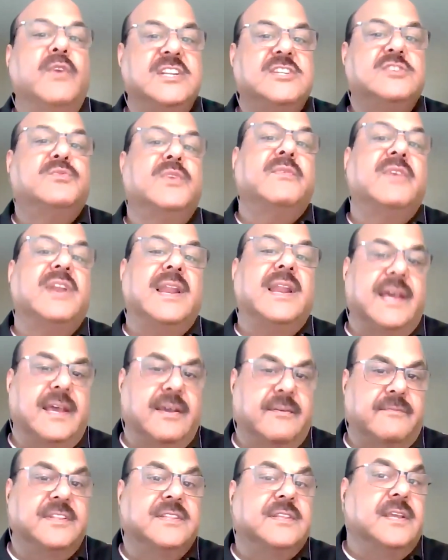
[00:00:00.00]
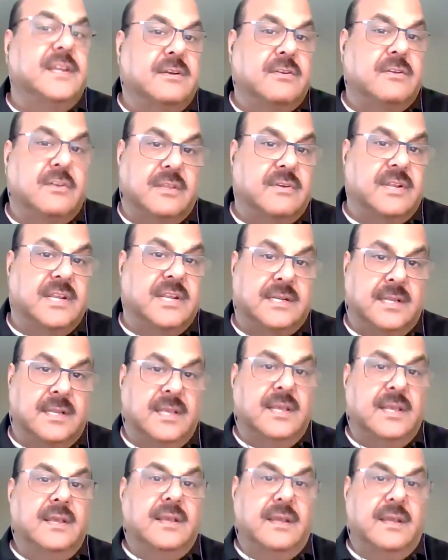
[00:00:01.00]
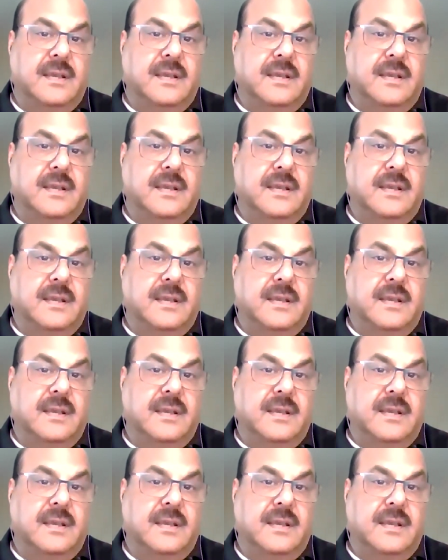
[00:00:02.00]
which we will have with the indoor unit,